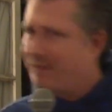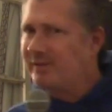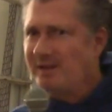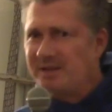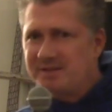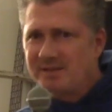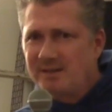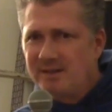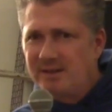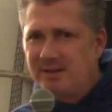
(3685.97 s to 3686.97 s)

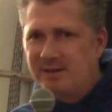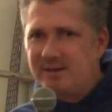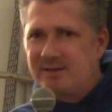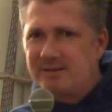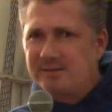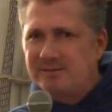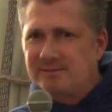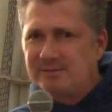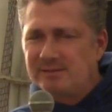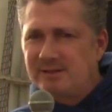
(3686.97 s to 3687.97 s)
70s?
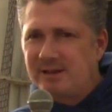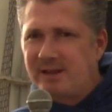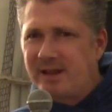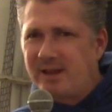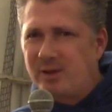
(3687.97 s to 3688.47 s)
Did they